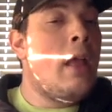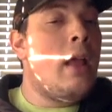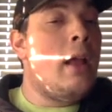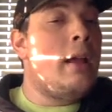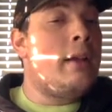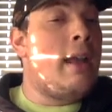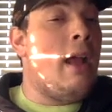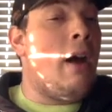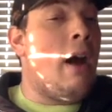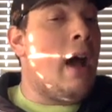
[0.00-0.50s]

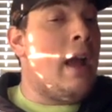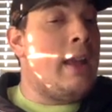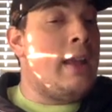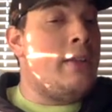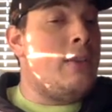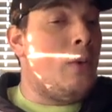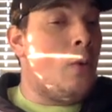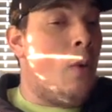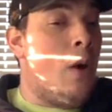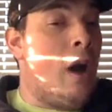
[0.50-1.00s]
Now,
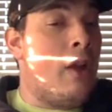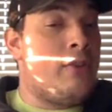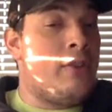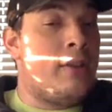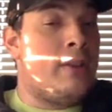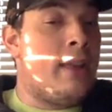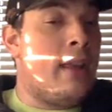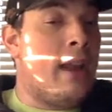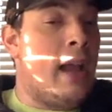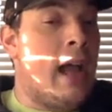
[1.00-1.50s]
he's in
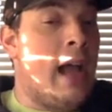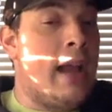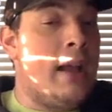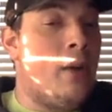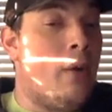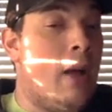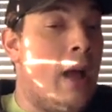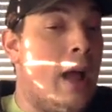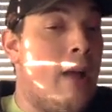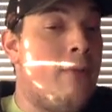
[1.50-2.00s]
Washington. I
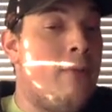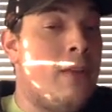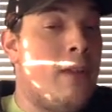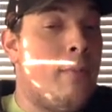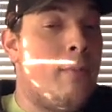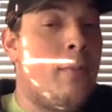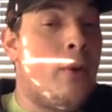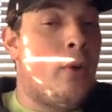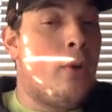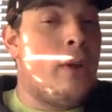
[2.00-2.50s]
don't have the
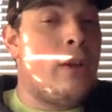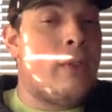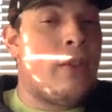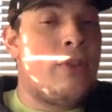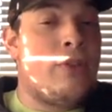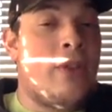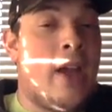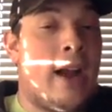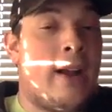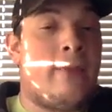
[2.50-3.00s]
ability to
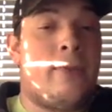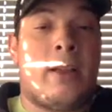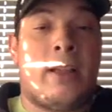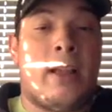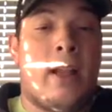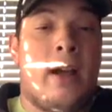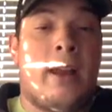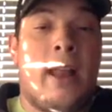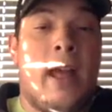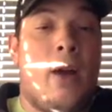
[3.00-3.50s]
check the
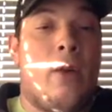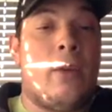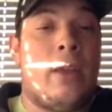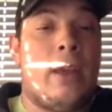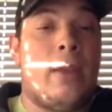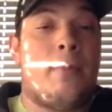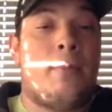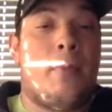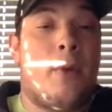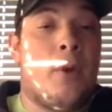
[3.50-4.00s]
gun out
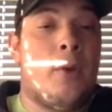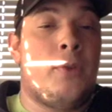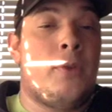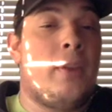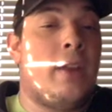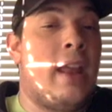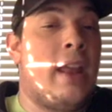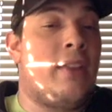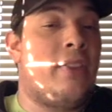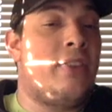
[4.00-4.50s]
in
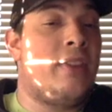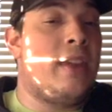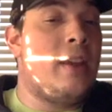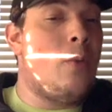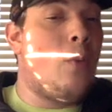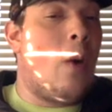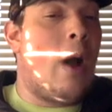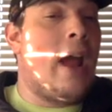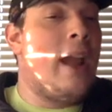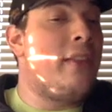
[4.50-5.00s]
person and see
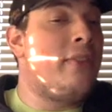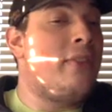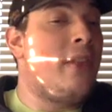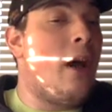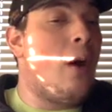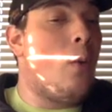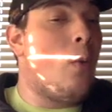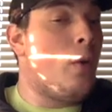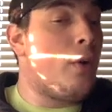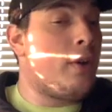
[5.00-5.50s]
why it's
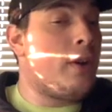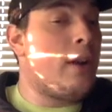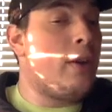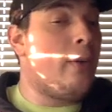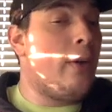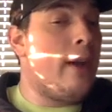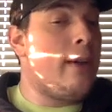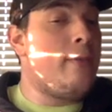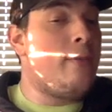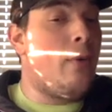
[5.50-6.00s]
not working
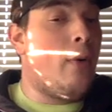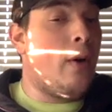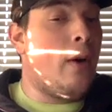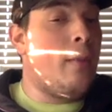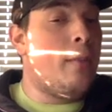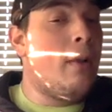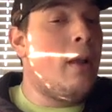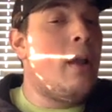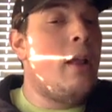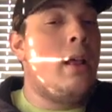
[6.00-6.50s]
right for
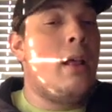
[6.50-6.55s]
him,